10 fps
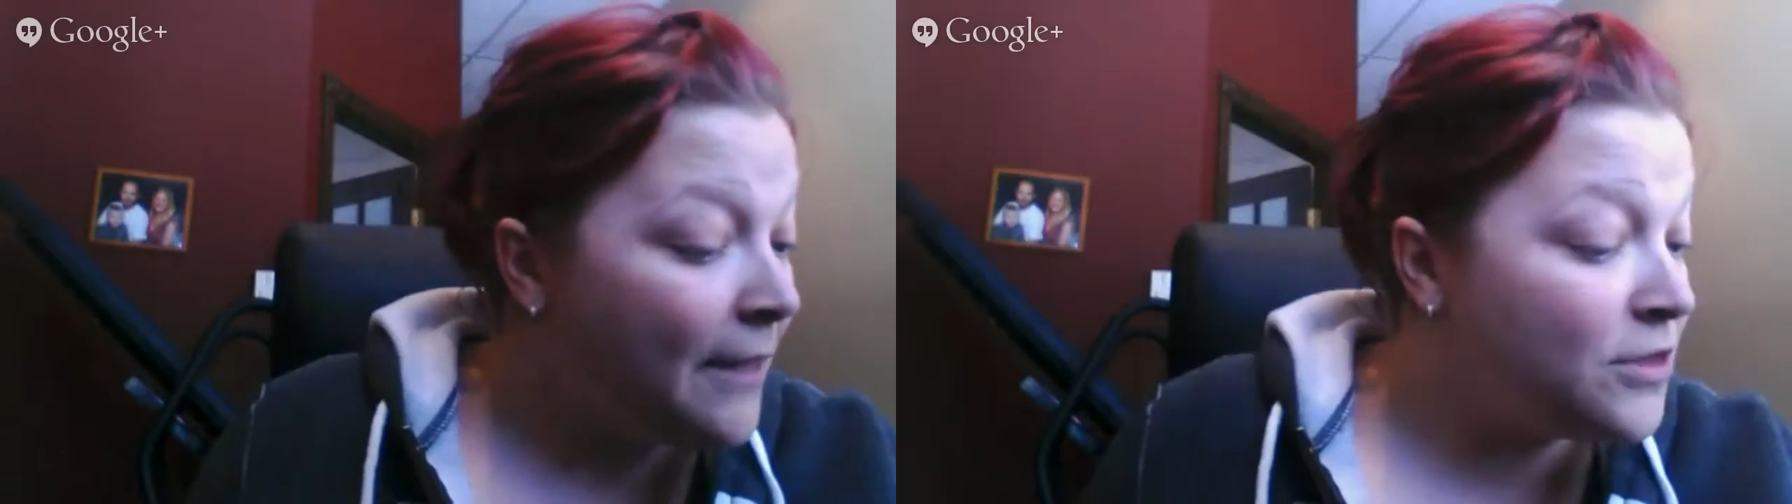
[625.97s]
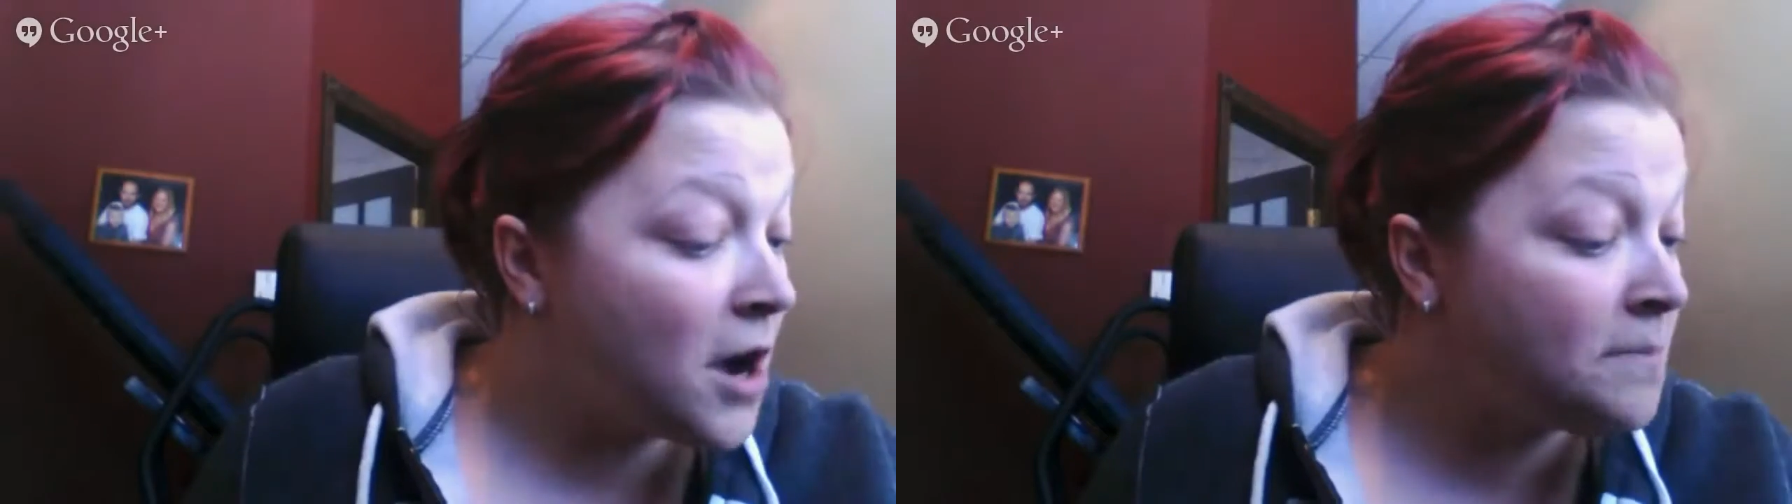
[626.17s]

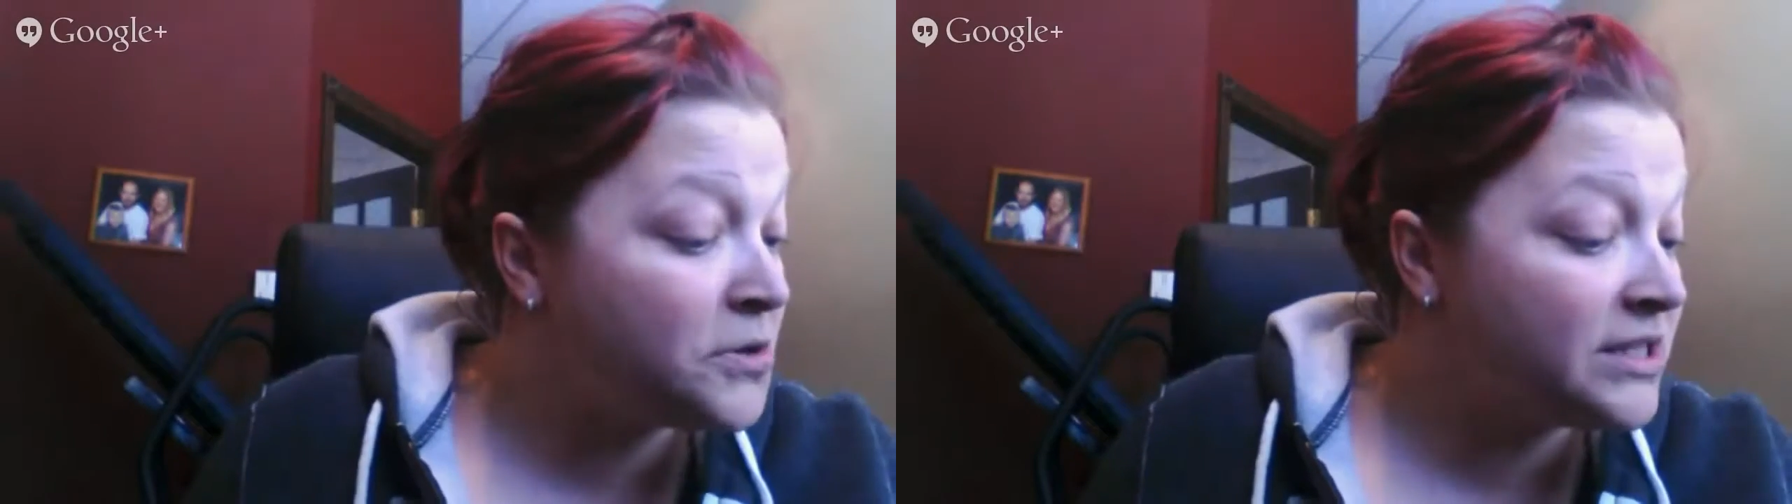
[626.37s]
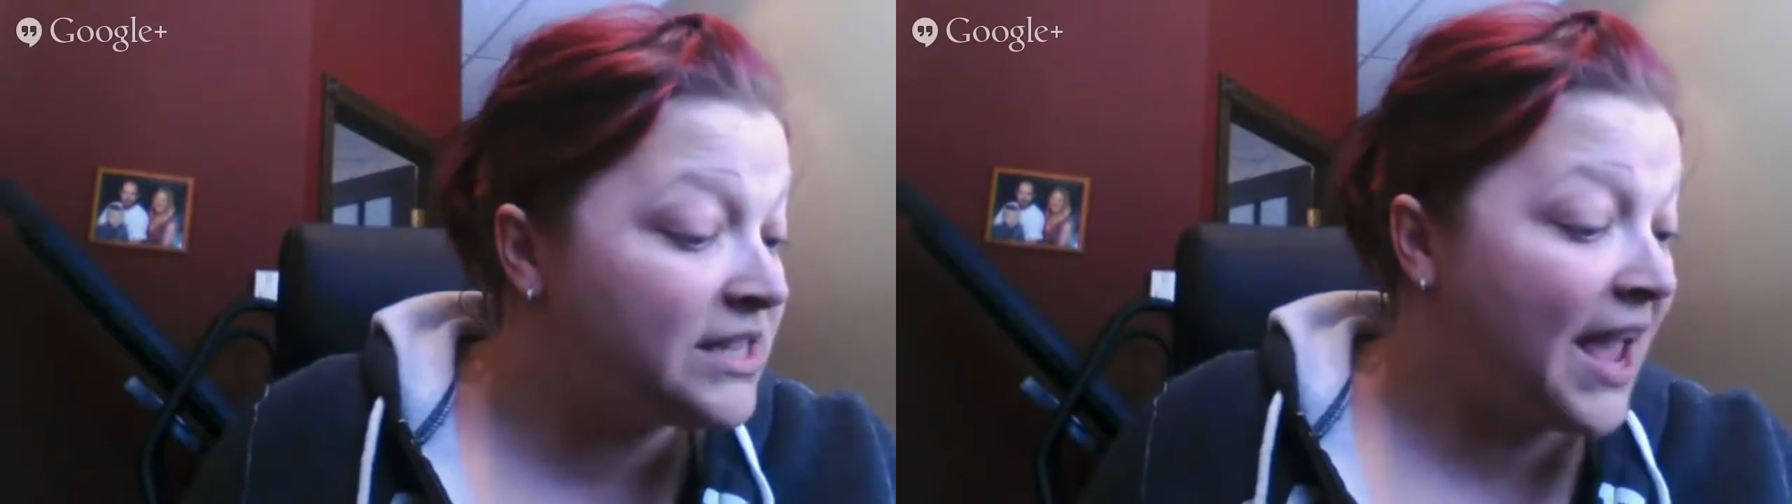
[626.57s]

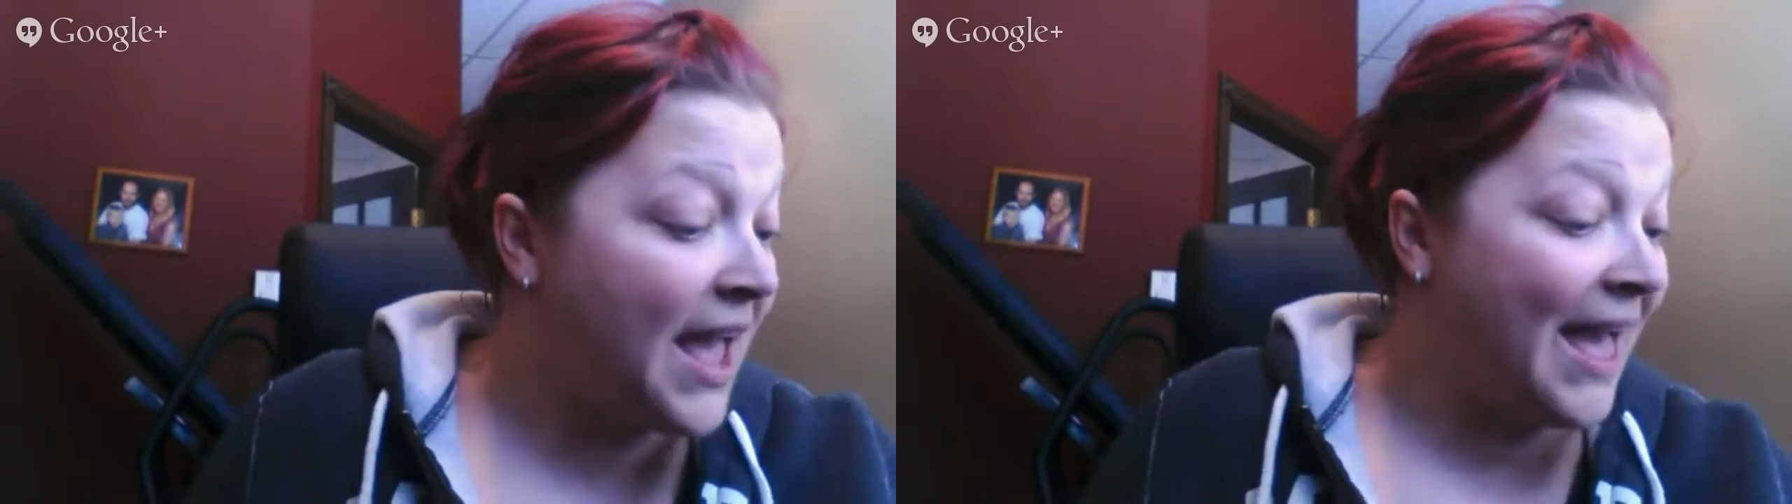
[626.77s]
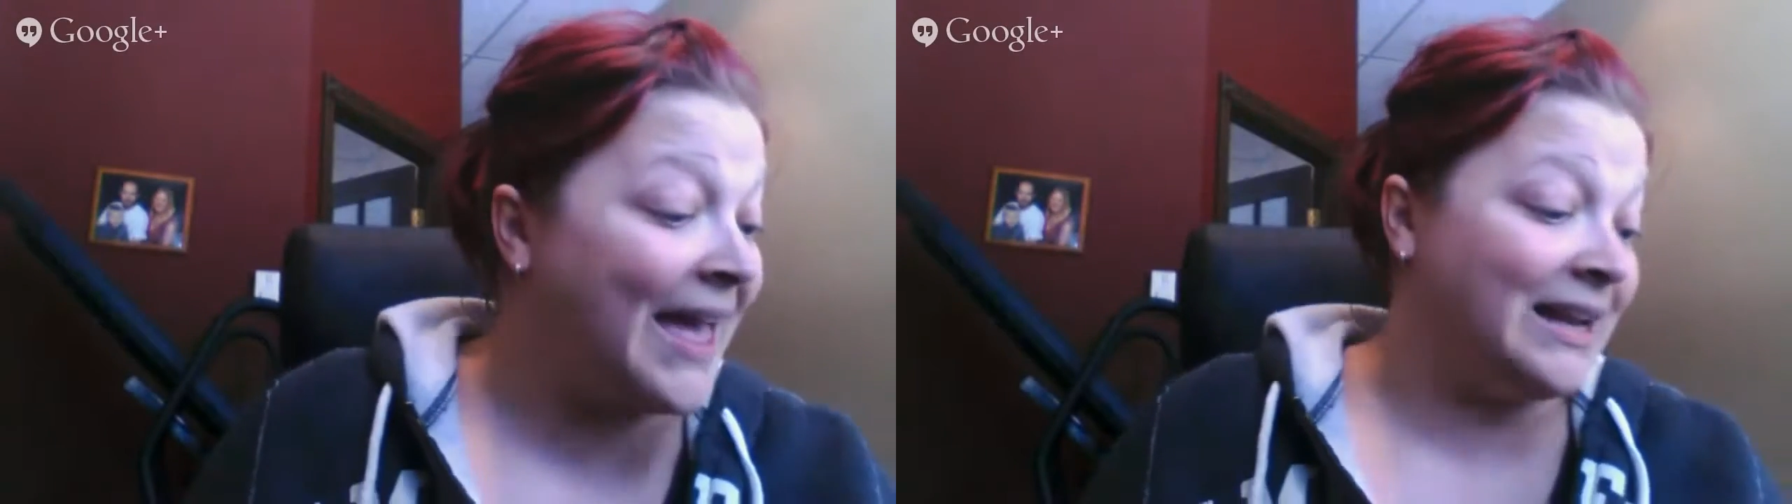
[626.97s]
Number
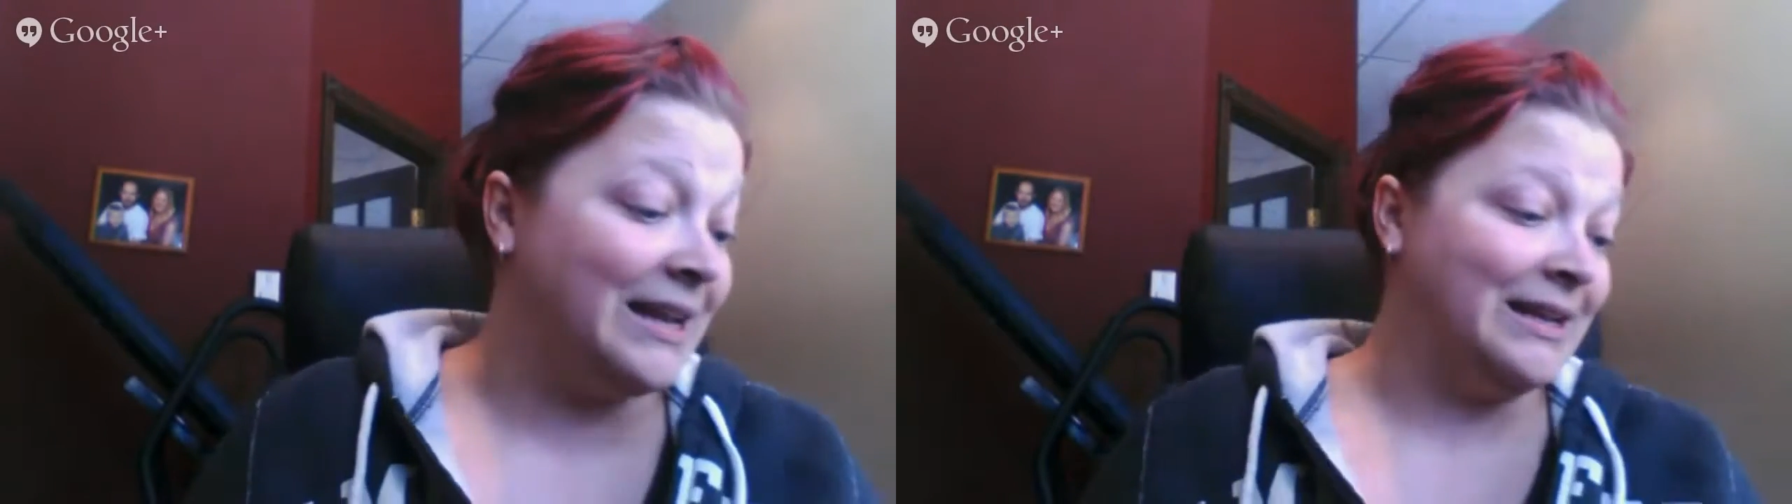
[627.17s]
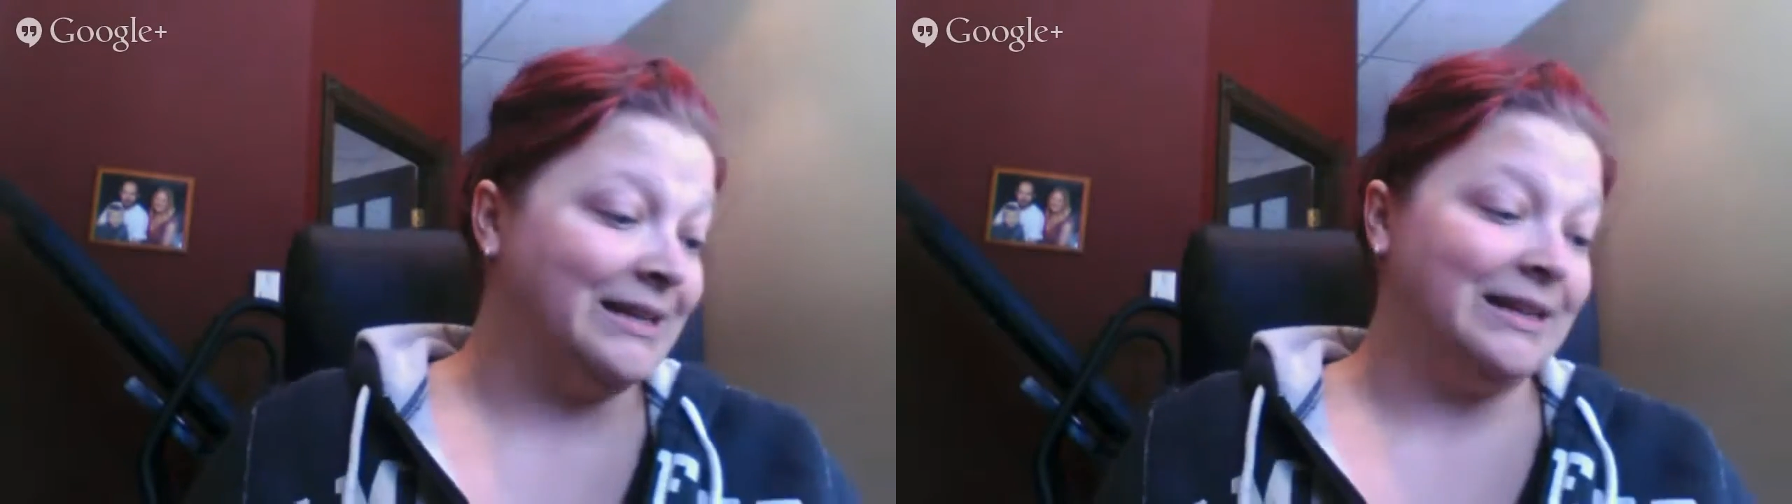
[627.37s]
10,